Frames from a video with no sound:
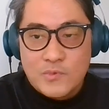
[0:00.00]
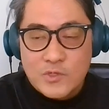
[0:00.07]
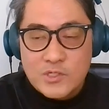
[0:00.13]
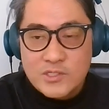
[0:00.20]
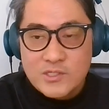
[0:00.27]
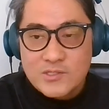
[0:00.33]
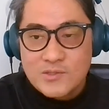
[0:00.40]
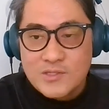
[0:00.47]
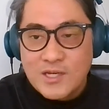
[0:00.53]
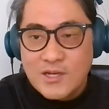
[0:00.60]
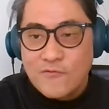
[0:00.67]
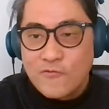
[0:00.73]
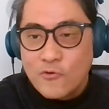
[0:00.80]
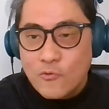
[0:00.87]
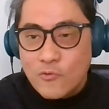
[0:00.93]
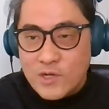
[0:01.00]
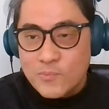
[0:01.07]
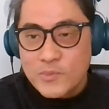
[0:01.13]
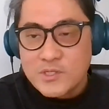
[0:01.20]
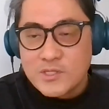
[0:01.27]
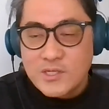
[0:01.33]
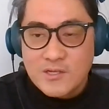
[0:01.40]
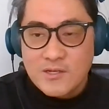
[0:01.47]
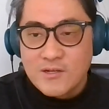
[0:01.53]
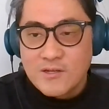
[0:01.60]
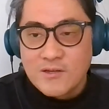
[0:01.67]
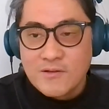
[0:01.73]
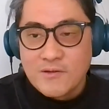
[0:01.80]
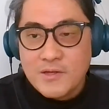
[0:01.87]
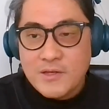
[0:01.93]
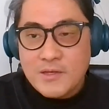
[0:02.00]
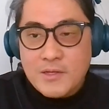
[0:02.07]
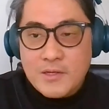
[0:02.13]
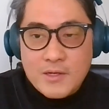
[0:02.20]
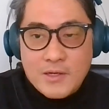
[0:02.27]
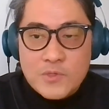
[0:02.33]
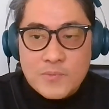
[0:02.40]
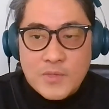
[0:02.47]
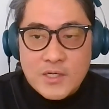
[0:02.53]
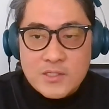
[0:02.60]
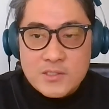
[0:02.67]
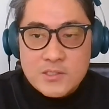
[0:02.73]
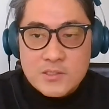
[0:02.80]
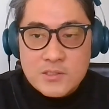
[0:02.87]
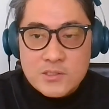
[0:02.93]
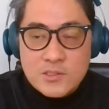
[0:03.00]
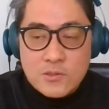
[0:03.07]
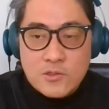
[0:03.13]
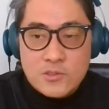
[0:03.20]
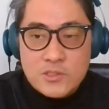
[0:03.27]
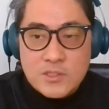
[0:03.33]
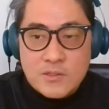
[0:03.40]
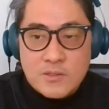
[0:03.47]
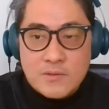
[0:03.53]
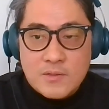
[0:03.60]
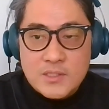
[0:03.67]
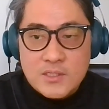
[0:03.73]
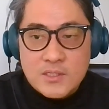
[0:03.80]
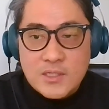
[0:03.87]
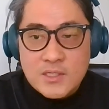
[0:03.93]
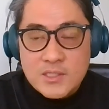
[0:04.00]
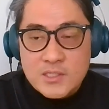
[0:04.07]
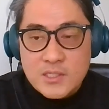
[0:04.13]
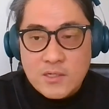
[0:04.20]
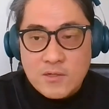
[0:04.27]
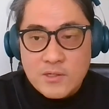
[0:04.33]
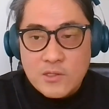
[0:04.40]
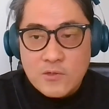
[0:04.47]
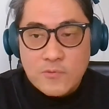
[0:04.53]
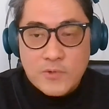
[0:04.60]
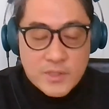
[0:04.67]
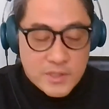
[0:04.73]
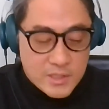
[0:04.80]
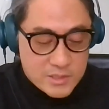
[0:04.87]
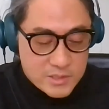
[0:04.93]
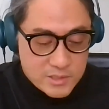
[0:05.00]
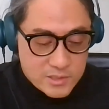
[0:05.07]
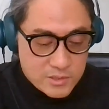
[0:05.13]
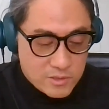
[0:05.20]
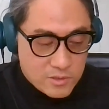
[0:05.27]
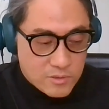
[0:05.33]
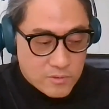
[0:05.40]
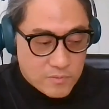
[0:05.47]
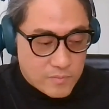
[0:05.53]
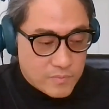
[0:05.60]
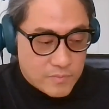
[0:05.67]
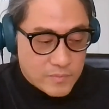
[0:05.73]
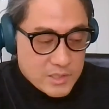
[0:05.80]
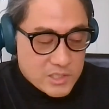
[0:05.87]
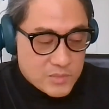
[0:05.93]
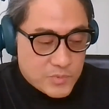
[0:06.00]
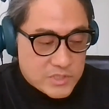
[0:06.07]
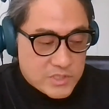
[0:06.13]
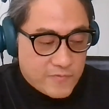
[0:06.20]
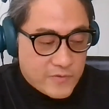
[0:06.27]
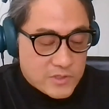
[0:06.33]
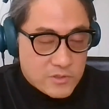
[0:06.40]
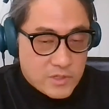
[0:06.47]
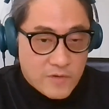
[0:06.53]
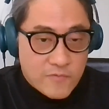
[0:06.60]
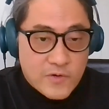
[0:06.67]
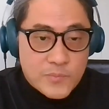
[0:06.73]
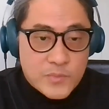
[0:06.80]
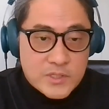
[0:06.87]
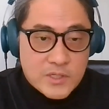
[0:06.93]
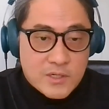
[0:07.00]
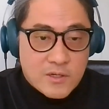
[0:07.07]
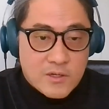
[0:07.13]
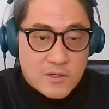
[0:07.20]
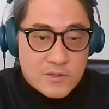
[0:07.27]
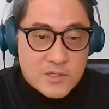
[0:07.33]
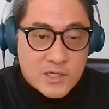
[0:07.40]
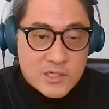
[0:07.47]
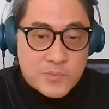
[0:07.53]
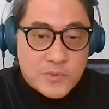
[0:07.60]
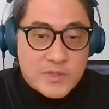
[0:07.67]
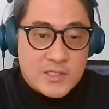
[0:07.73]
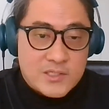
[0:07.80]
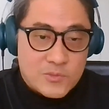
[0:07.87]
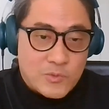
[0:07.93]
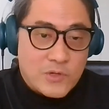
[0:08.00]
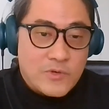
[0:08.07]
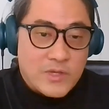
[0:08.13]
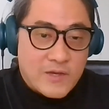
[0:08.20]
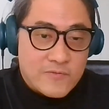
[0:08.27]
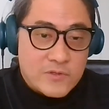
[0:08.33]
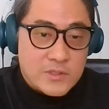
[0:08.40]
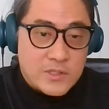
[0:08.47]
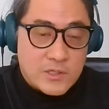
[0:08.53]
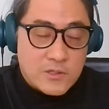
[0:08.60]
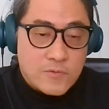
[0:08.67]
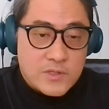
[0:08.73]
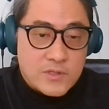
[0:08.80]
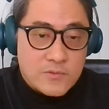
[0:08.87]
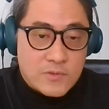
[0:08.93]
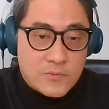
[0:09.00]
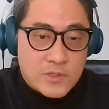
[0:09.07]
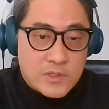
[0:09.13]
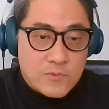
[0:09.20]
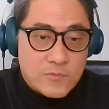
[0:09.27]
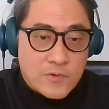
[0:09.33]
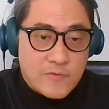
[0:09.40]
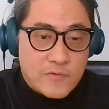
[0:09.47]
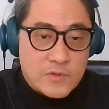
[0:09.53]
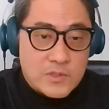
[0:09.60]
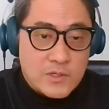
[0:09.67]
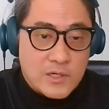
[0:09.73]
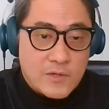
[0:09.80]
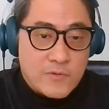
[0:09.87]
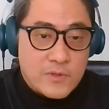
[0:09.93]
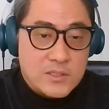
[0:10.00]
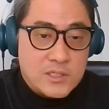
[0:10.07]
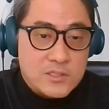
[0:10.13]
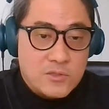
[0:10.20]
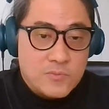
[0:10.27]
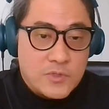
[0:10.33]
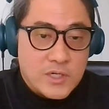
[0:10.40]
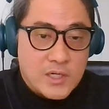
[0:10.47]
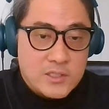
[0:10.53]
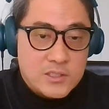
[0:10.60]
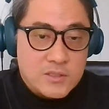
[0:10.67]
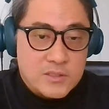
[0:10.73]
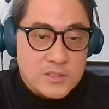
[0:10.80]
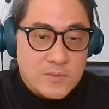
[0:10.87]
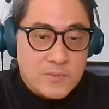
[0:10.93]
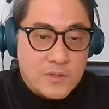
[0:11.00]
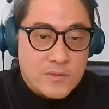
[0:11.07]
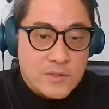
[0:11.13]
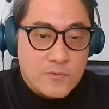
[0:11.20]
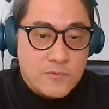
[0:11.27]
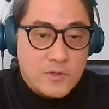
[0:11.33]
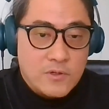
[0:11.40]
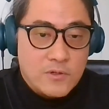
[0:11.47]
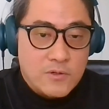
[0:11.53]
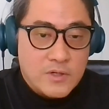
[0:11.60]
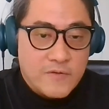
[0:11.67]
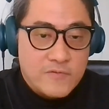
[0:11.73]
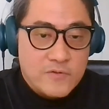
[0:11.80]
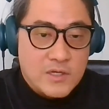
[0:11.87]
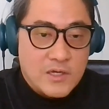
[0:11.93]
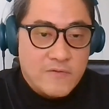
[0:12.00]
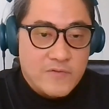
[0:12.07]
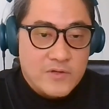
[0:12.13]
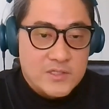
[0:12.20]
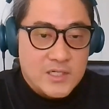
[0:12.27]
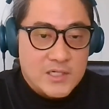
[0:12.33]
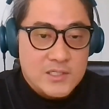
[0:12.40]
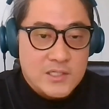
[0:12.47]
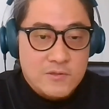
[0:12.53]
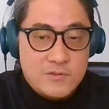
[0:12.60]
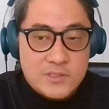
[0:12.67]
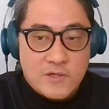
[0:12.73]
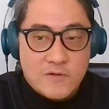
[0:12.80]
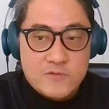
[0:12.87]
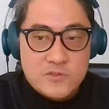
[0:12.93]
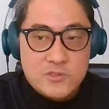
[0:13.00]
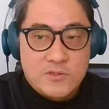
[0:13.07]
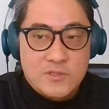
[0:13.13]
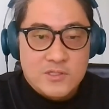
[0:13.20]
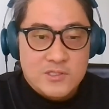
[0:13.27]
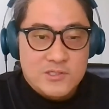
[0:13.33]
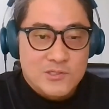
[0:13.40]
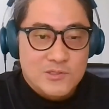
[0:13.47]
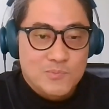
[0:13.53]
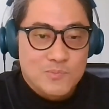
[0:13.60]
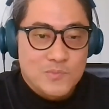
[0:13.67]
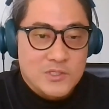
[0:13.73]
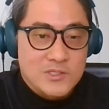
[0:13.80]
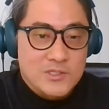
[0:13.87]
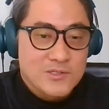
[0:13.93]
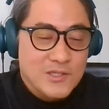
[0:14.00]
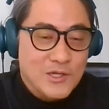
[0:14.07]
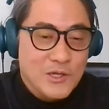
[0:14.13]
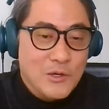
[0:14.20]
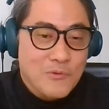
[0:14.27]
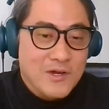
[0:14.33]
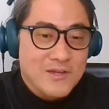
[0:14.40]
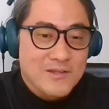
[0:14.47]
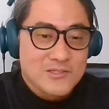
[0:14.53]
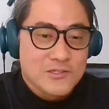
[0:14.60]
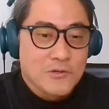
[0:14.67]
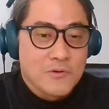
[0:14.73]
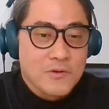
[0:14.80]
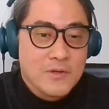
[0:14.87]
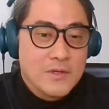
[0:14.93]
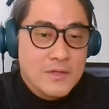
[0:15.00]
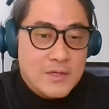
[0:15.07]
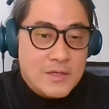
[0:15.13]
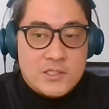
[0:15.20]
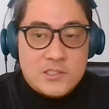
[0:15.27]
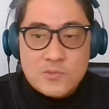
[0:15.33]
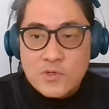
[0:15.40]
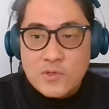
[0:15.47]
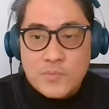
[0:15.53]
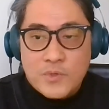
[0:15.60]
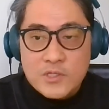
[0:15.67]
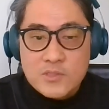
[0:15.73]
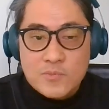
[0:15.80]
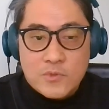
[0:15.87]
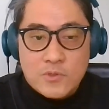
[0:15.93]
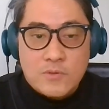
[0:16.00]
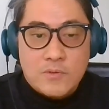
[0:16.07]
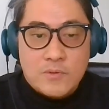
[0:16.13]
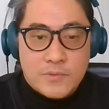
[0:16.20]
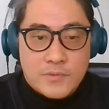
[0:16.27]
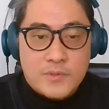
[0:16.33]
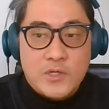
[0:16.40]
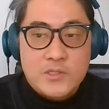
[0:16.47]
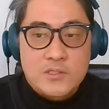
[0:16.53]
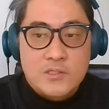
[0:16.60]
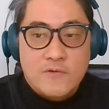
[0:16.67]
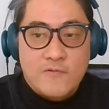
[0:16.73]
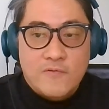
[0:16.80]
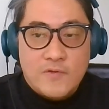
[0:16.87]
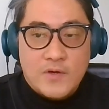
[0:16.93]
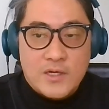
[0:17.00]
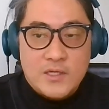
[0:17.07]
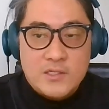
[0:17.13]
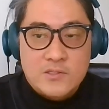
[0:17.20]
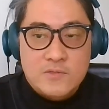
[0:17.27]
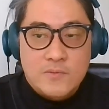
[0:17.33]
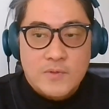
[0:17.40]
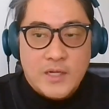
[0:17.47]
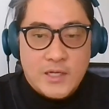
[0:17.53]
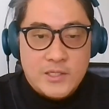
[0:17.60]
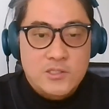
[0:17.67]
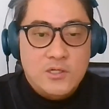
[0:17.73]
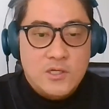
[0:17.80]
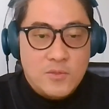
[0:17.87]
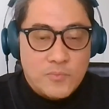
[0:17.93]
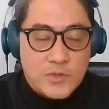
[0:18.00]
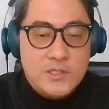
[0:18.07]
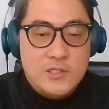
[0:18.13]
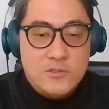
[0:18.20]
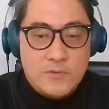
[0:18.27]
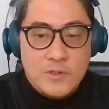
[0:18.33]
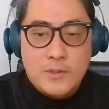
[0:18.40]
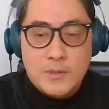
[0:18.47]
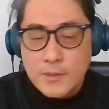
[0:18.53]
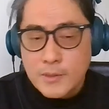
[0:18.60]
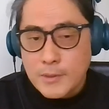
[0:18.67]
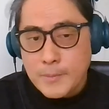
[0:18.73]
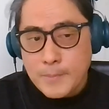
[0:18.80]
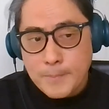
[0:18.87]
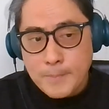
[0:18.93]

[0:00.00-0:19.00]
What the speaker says: which is done for one particular optimized solution, isn't necessarily the one that's, specific to every particular context, but that's what we have to deal with when we're dealing with industrial production somehow, that we all have to kind of adjust ourselves to this thing, right? So that's one possible positive, I guess, lens you can bring to it. Yeah.